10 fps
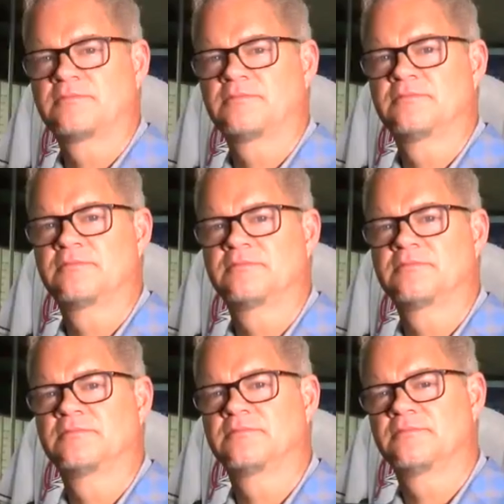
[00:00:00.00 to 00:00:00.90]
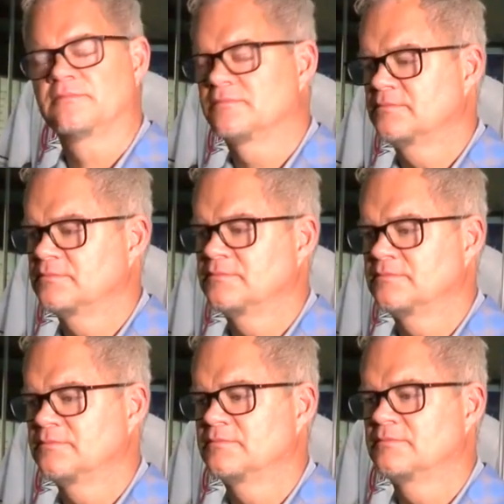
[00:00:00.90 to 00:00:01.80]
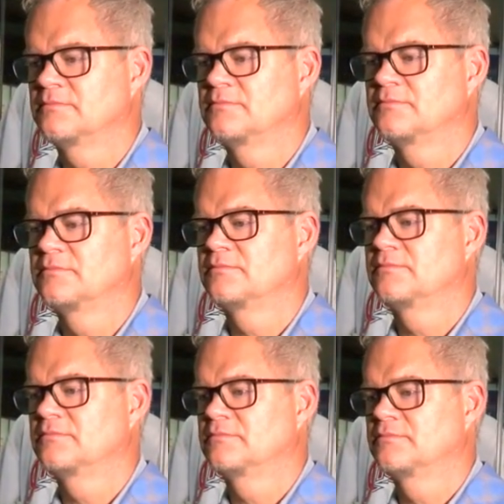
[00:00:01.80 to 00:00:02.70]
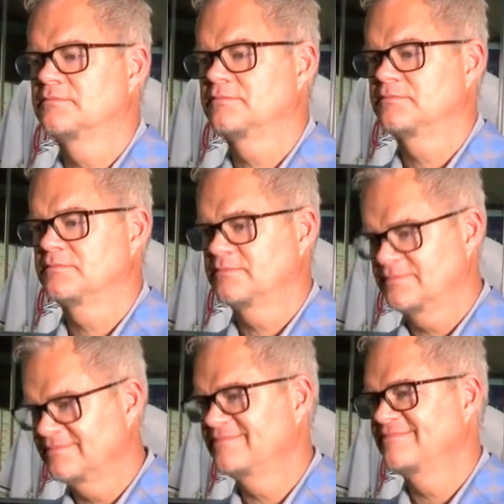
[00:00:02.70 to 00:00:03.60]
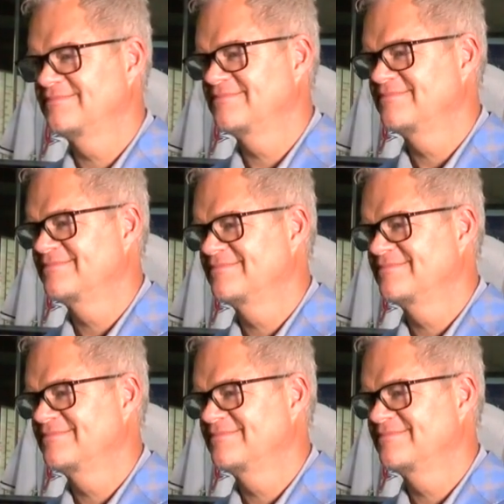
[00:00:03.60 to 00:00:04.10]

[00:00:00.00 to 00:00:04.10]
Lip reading: [no speech]